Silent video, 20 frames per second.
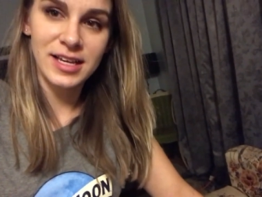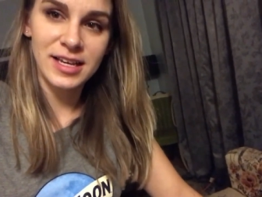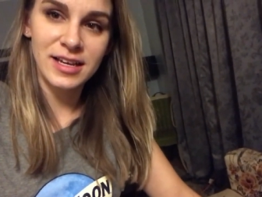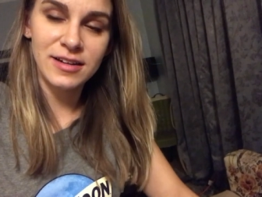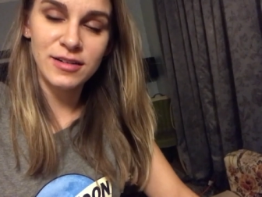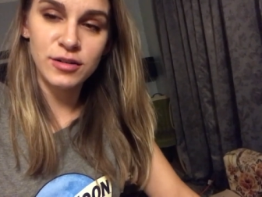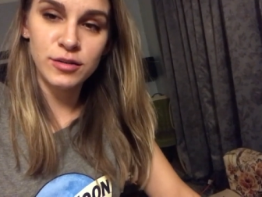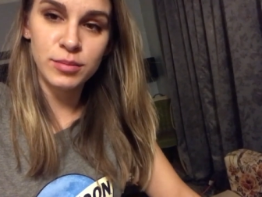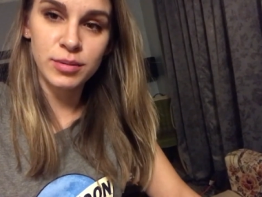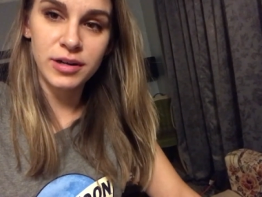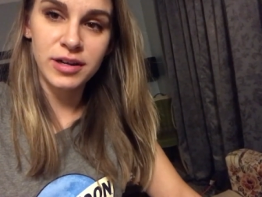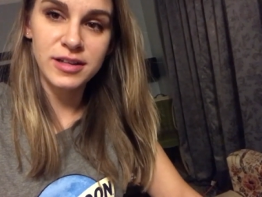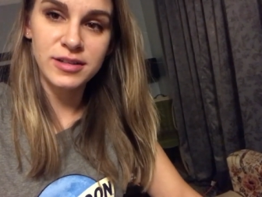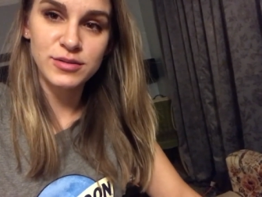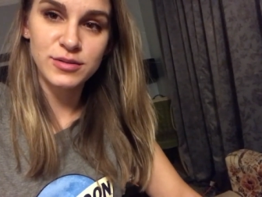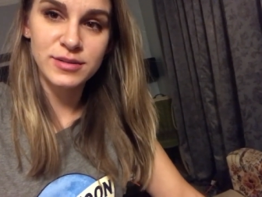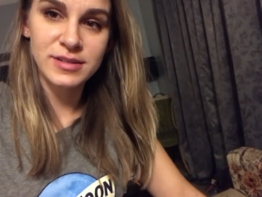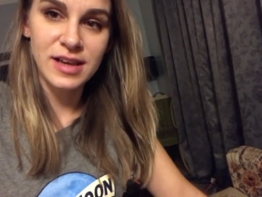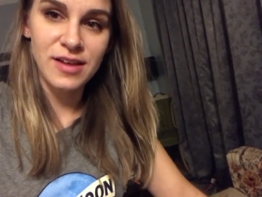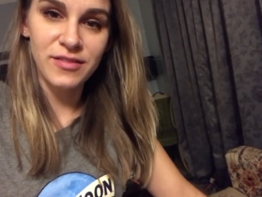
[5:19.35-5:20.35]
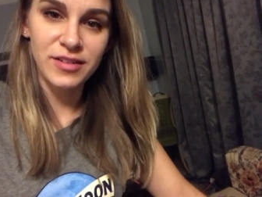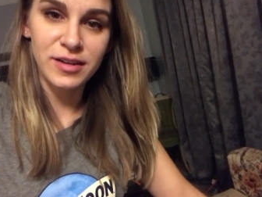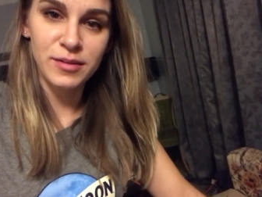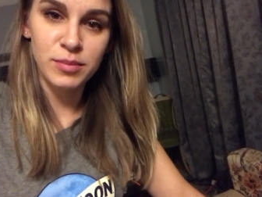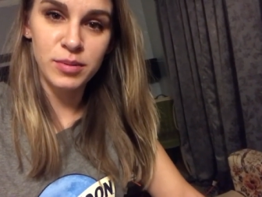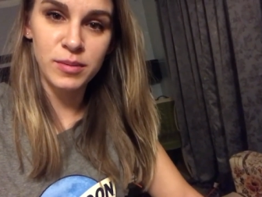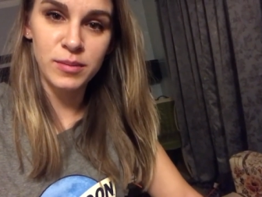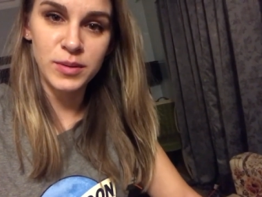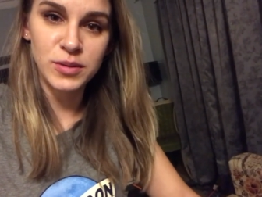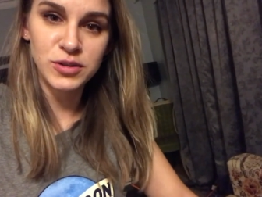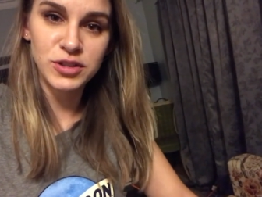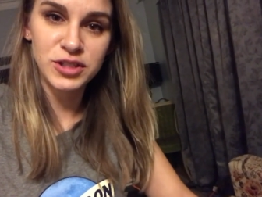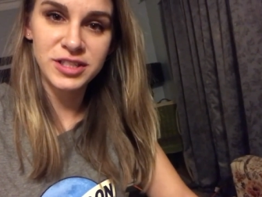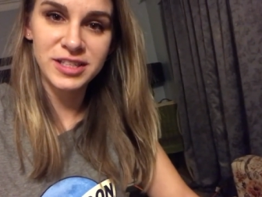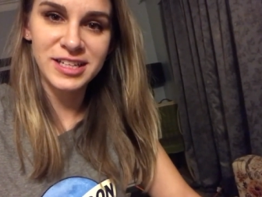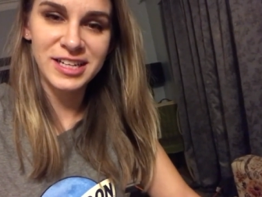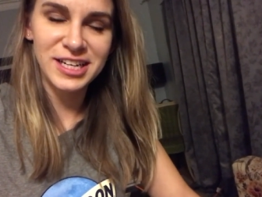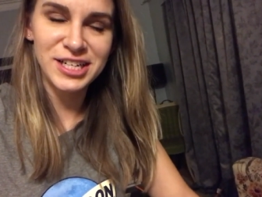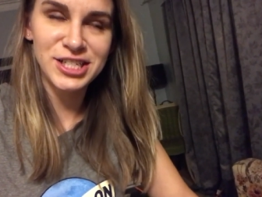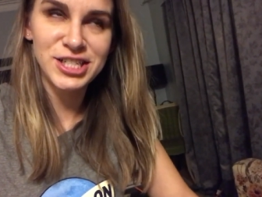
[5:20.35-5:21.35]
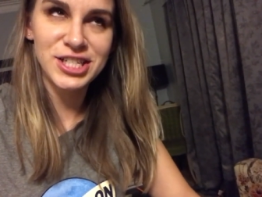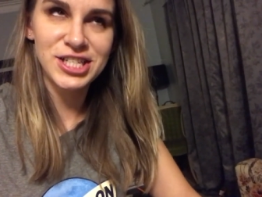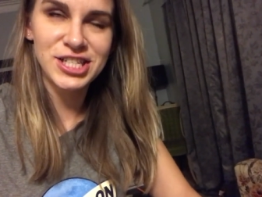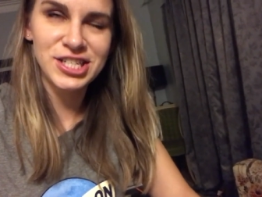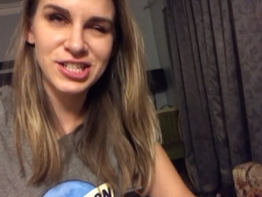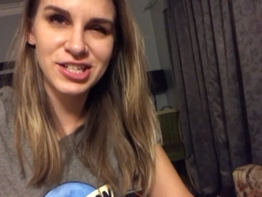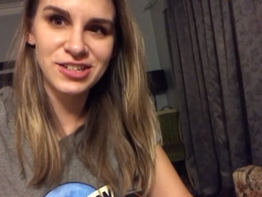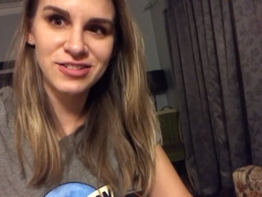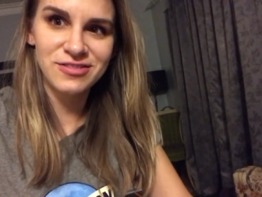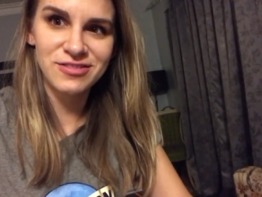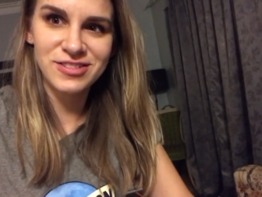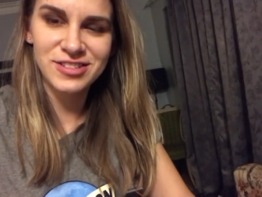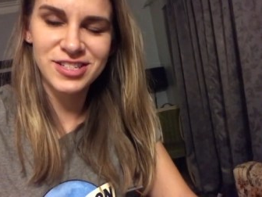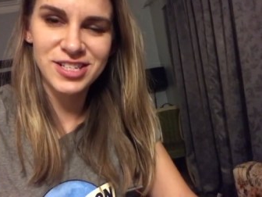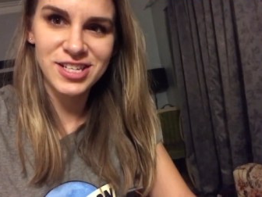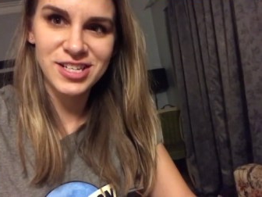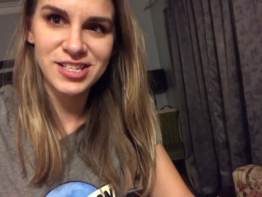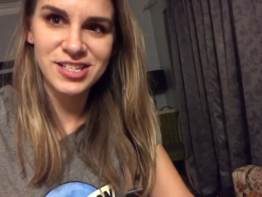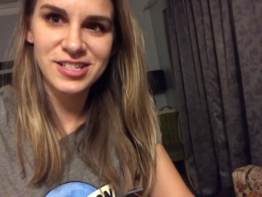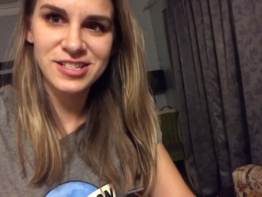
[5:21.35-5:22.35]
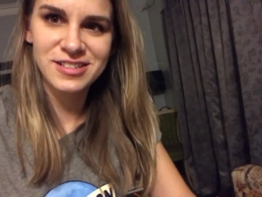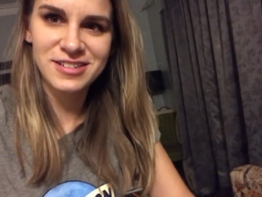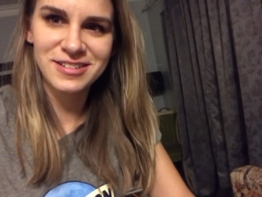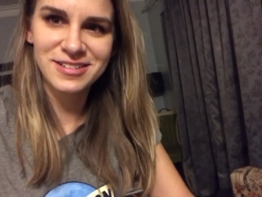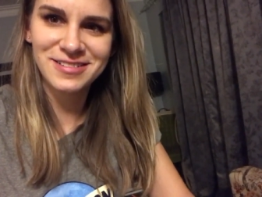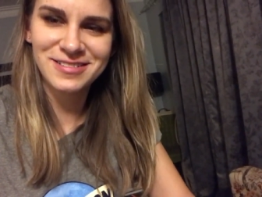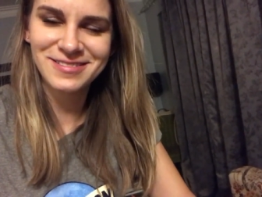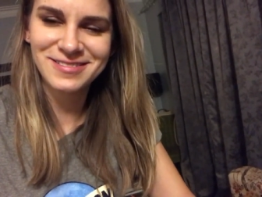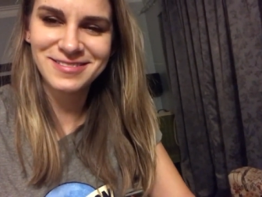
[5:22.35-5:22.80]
And Uber Eats was having a promotion that I just couldn't resist.